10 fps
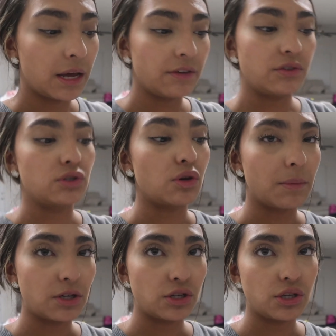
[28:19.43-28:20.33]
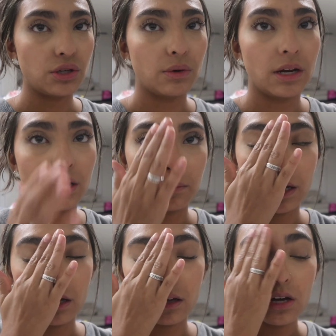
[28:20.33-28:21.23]
I have so much to do
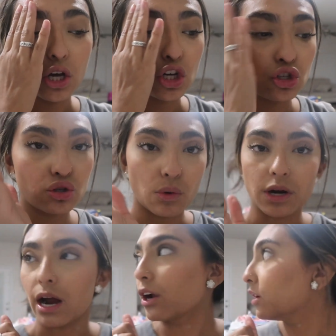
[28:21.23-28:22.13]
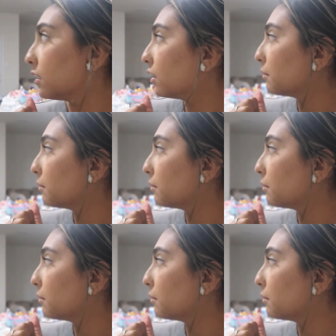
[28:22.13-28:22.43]
so tired.